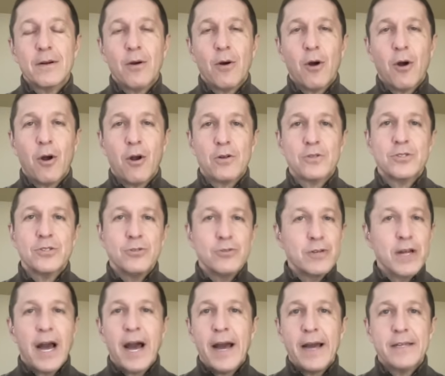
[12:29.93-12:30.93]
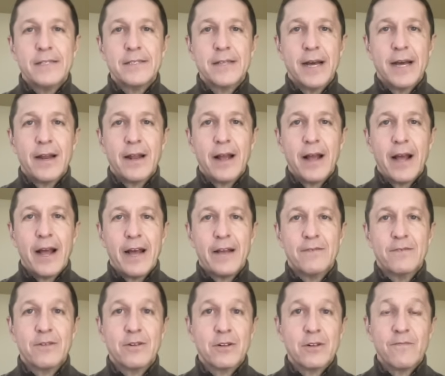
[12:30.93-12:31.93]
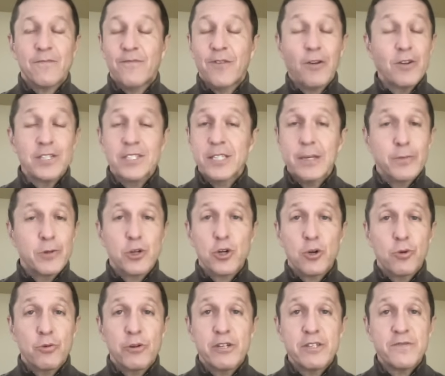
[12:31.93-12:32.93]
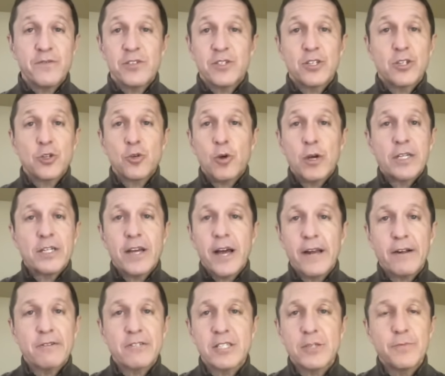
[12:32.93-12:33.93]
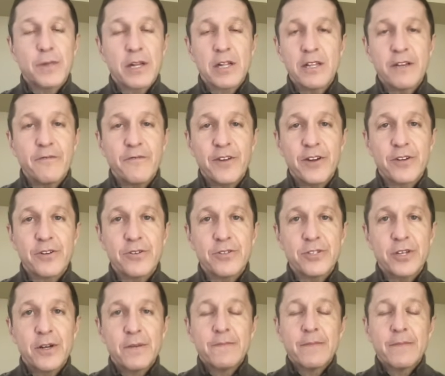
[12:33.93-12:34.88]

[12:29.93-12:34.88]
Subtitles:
are two guys that had very similar careers for the Detroit Tigers as middle infielders.